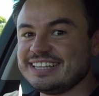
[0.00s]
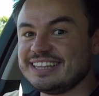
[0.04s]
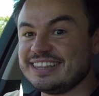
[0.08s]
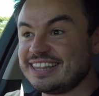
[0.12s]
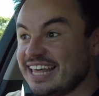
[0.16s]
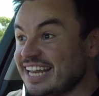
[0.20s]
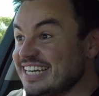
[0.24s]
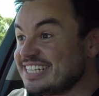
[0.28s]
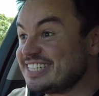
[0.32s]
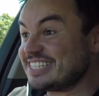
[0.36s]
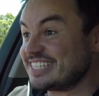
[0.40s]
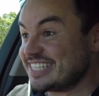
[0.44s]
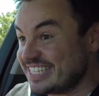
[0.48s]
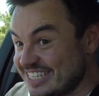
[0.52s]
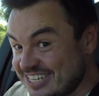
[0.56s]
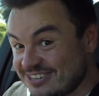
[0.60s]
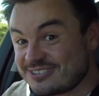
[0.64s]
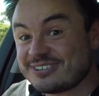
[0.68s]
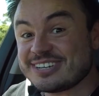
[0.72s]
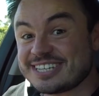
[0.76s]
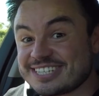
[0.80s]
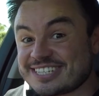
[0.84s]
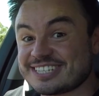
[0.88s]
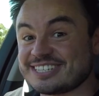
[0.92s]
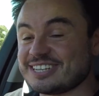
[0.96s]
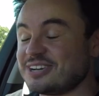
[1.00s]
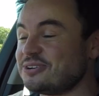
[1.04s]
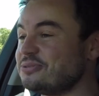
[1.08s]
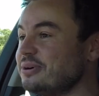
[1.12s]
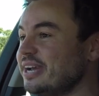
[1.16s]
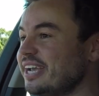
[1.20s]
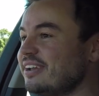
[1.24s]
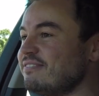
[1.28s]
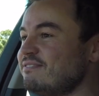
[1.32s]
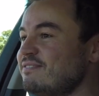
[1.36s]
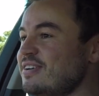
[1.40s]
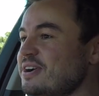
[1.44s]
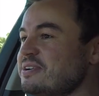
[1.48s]
That is seriously
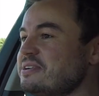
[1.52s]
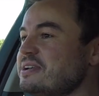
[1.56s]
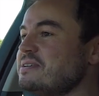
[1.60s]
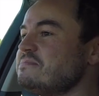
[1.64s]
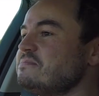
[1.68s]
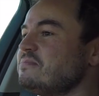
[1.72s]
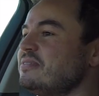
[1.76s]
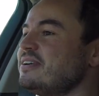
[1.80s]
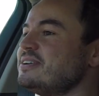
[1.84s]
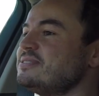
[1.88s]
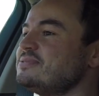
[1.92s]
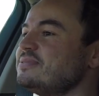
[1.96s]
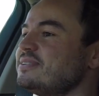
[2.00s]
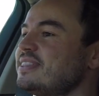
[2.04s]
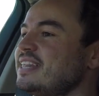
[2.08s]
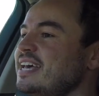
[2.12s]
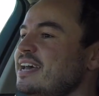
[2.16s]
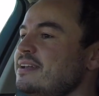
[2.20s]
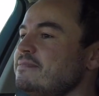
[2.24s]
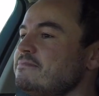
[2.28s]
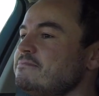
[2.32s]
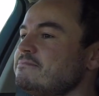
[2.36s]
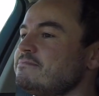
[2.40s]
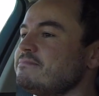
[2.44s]
quick. Very impressed with that.